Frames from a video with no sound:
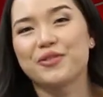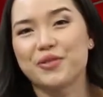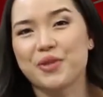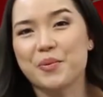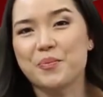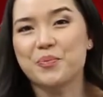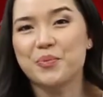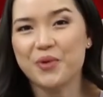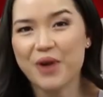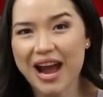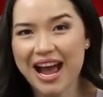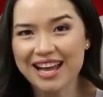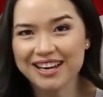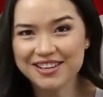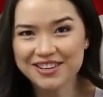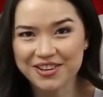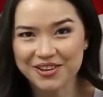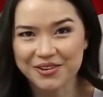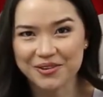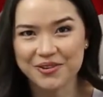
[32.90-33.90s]
the
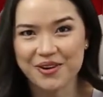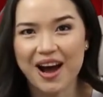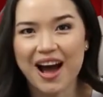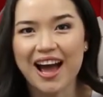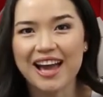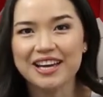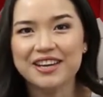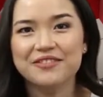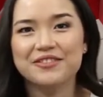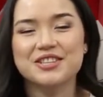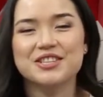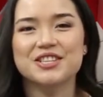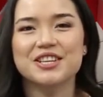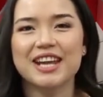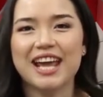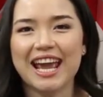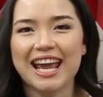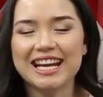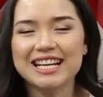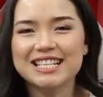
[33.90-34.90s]
brand new
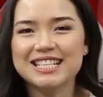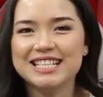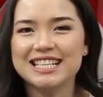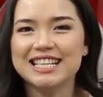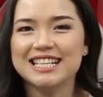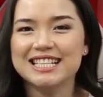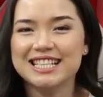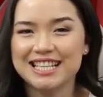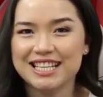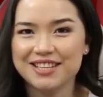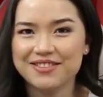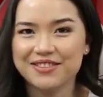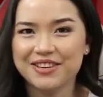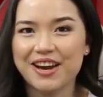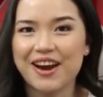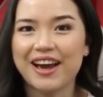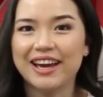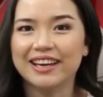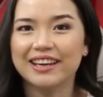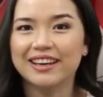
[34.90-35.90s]
Hikvision HD
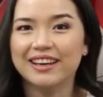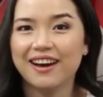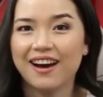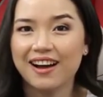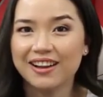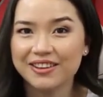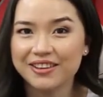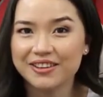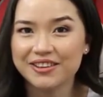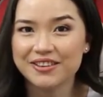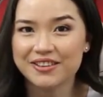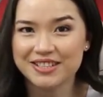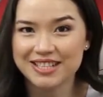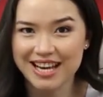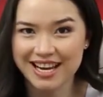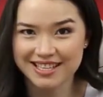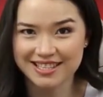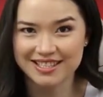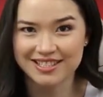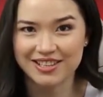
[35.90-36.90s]
TVI color
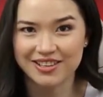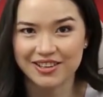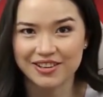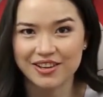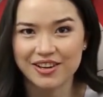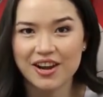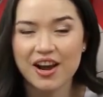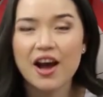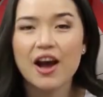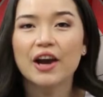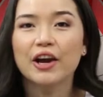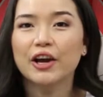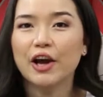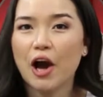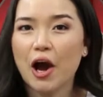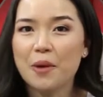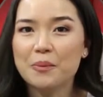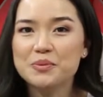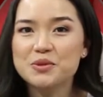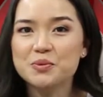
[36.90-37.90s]
tester
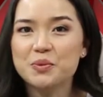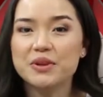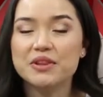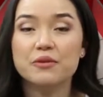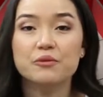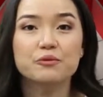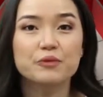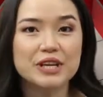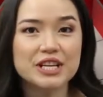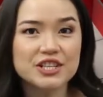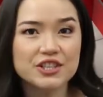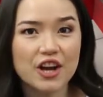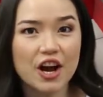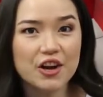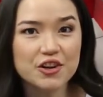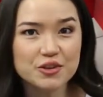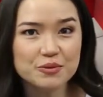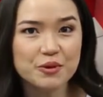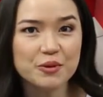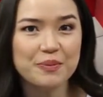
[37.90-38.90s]
comes with a
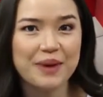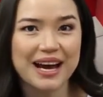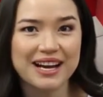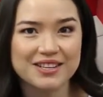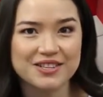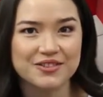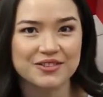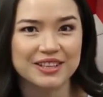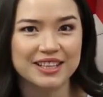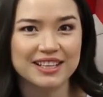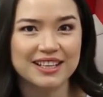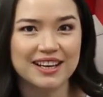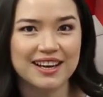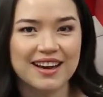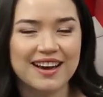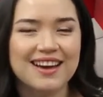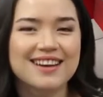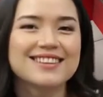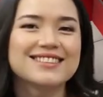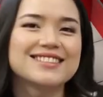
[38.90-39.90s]
rechargeable battery,
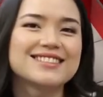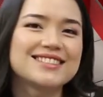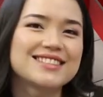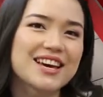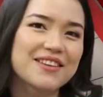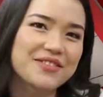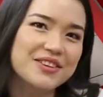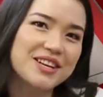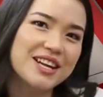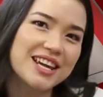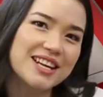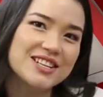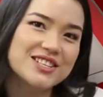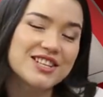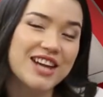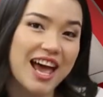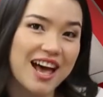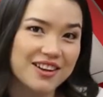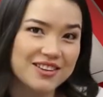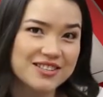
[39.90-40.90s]

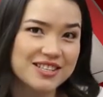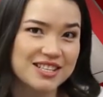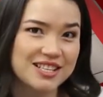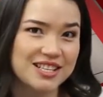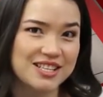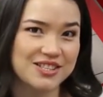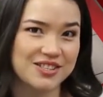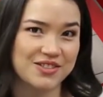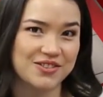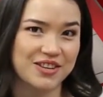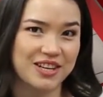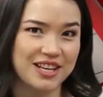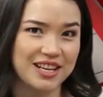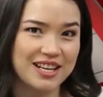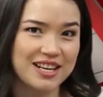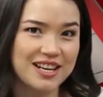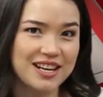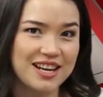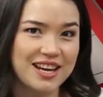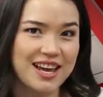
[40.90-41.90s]
7-inch LCD
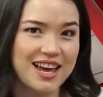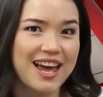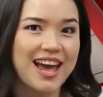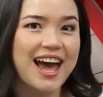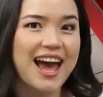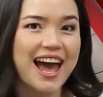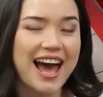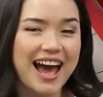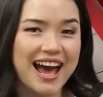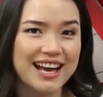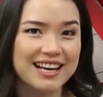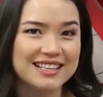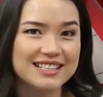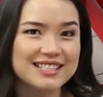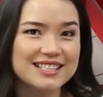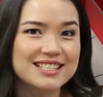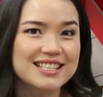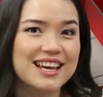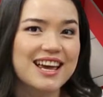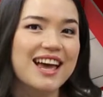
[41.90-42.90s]
screen,
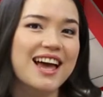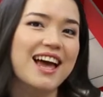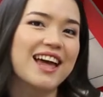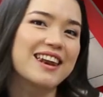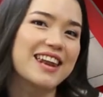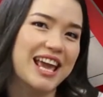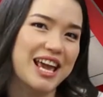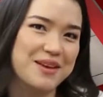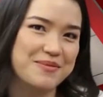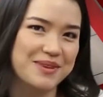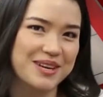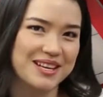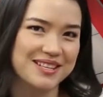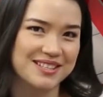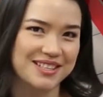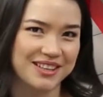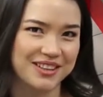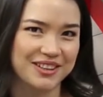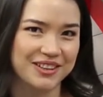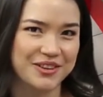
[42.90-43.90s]
and an
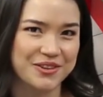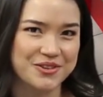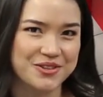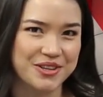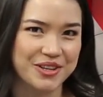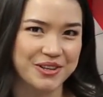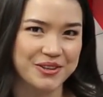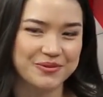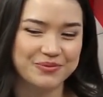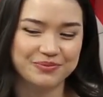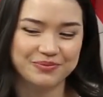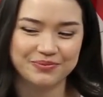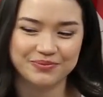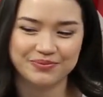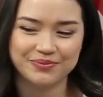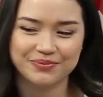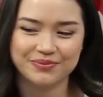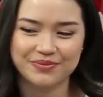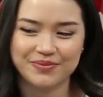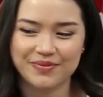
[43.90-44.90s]
ABS enclosure.
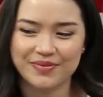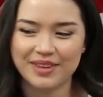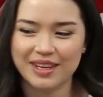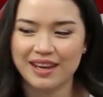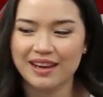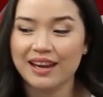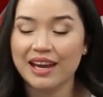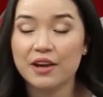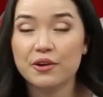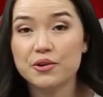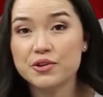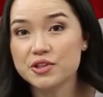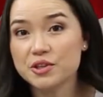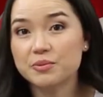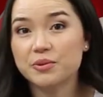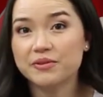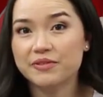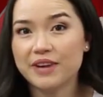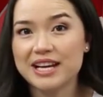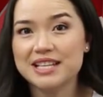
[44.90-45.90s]
It also
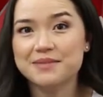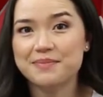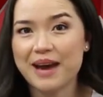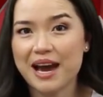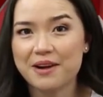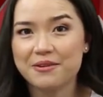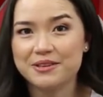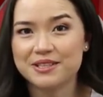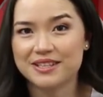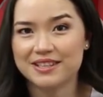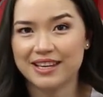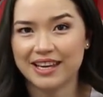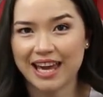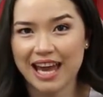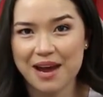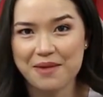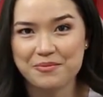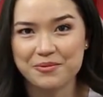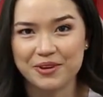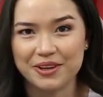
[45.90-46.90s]
provides power to the
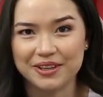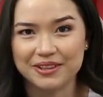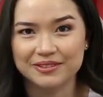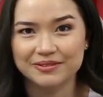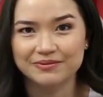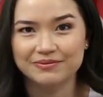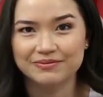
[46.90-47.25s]
camera.